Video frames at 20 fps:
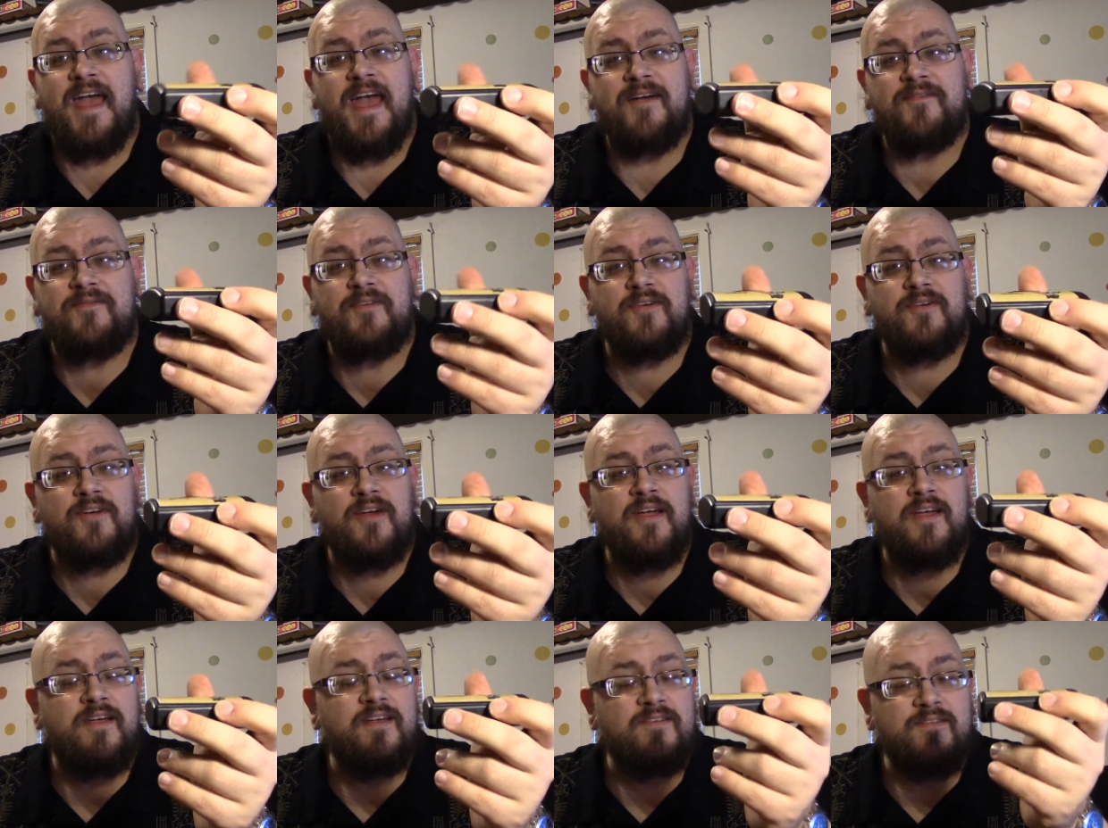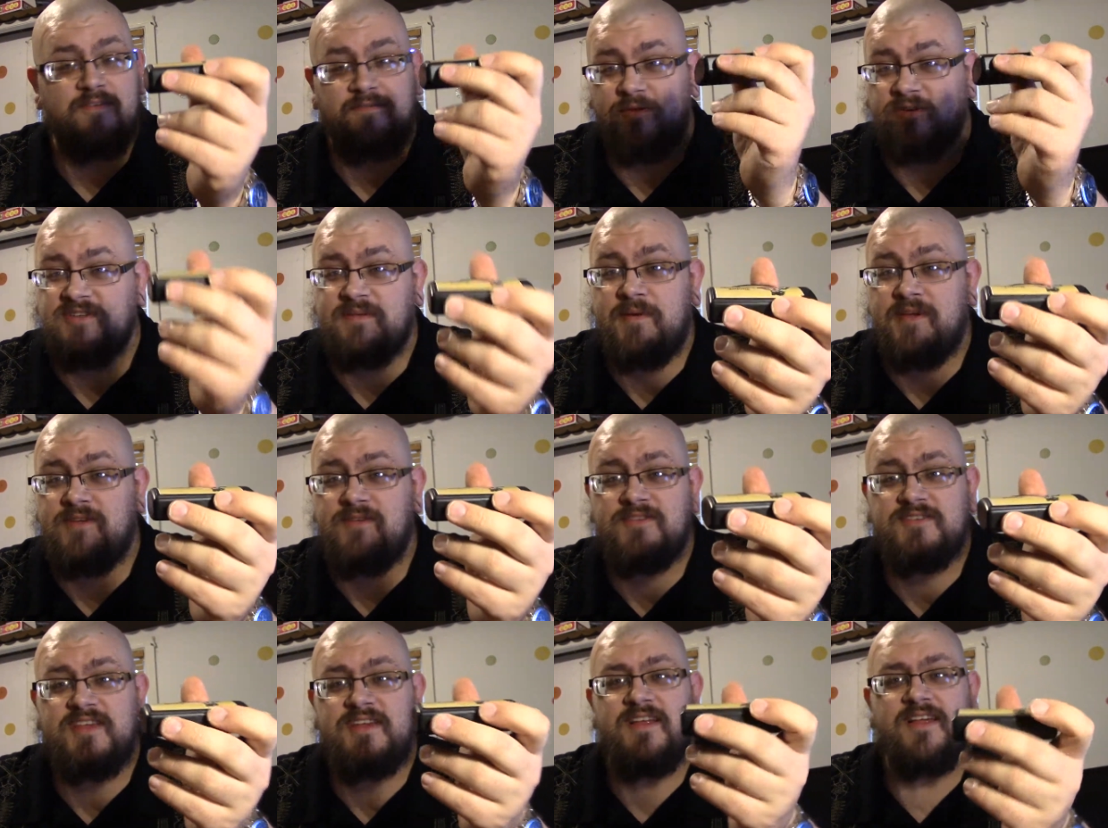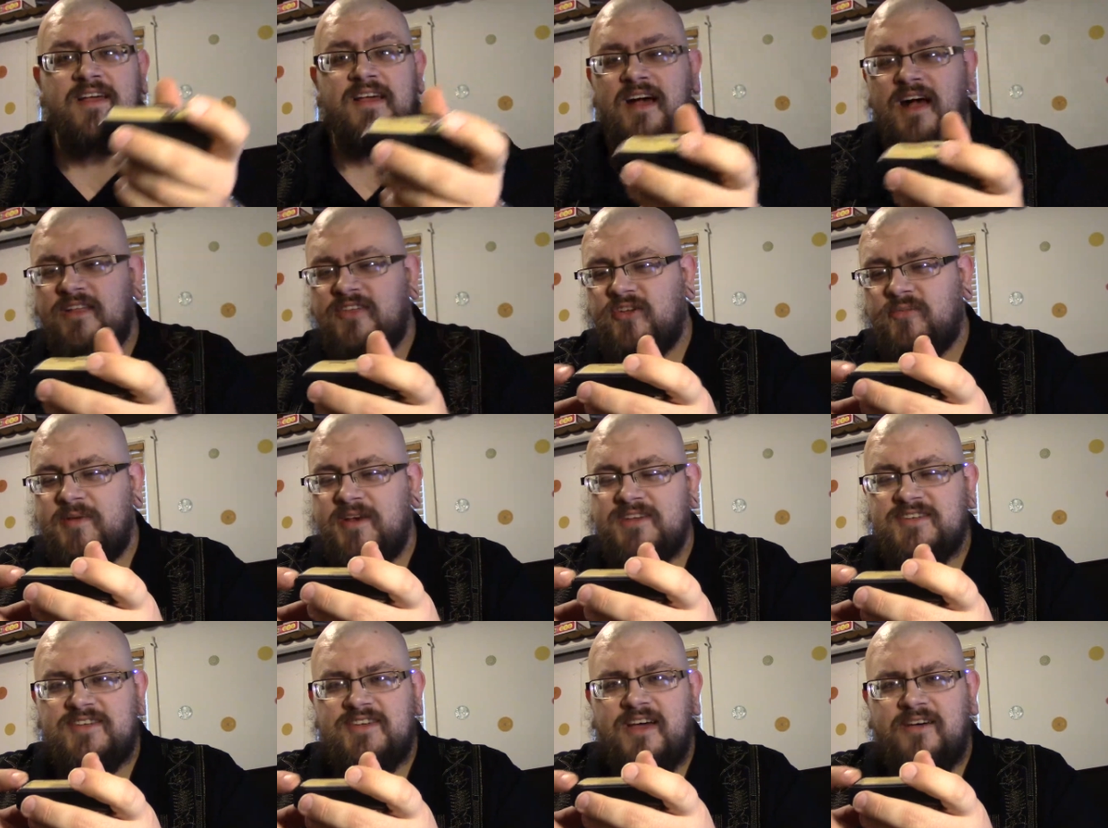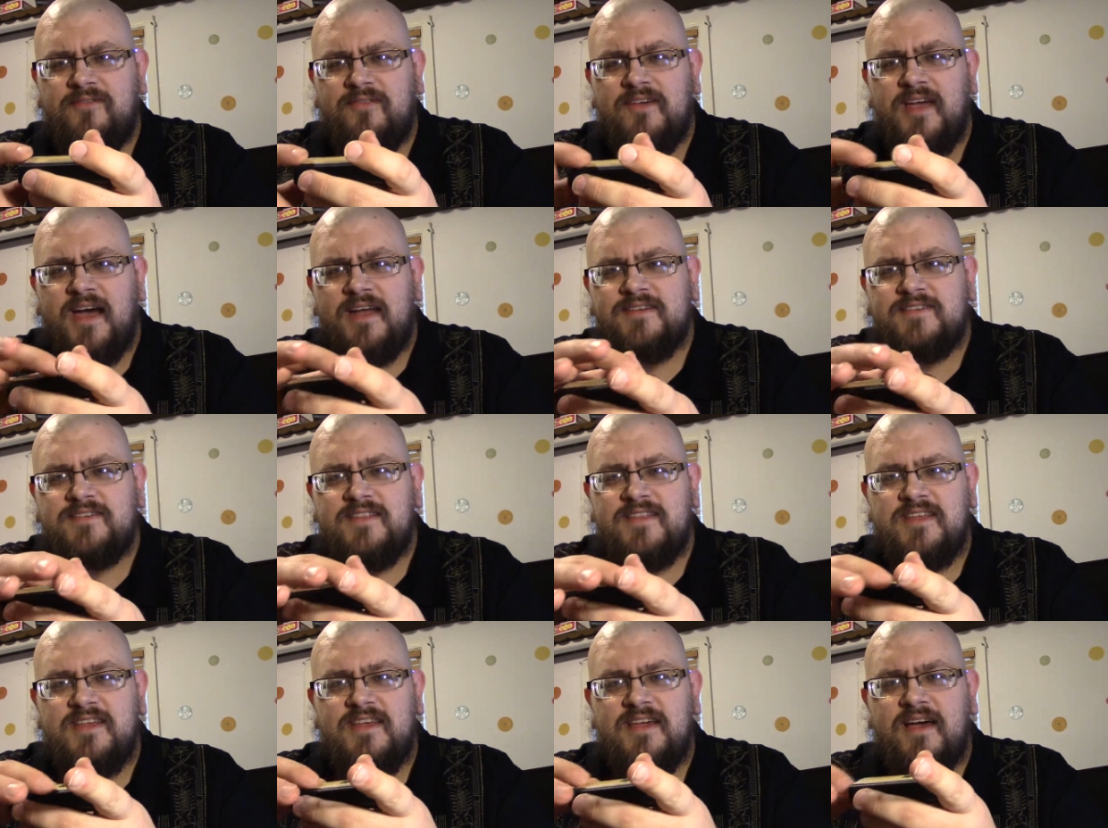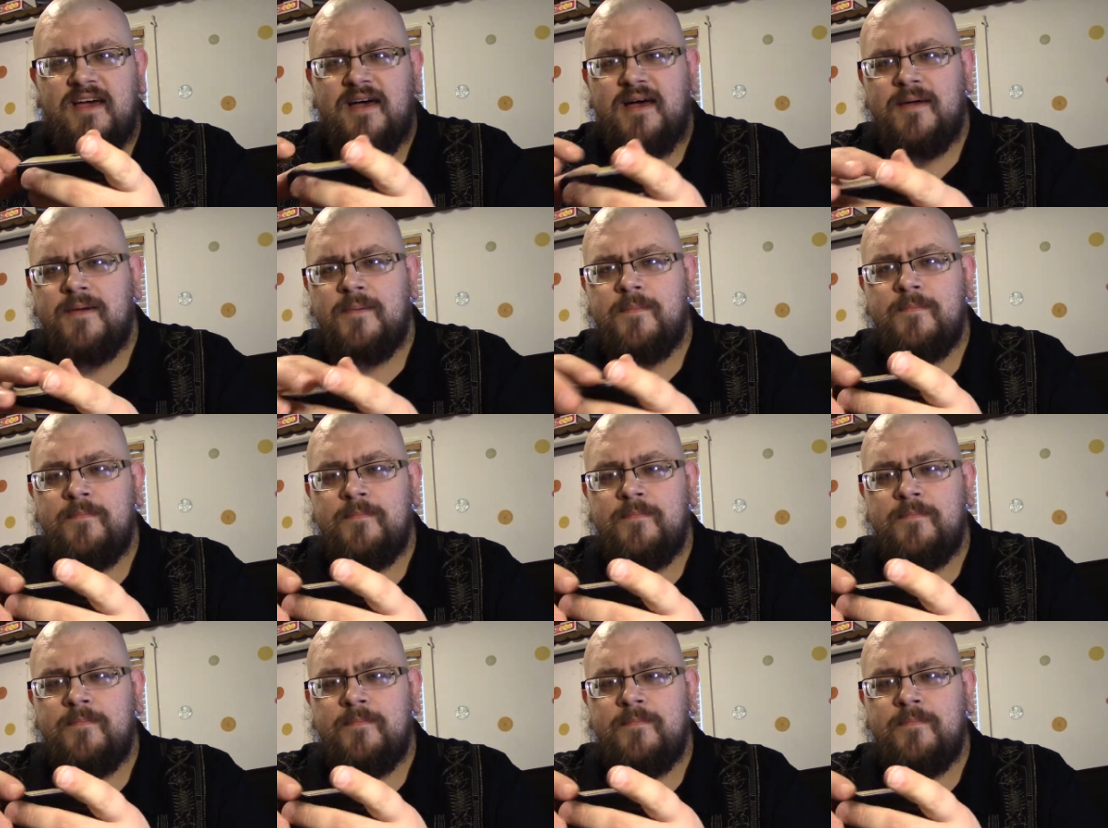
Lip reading: After the first time I used it, a little bit of snuff got into the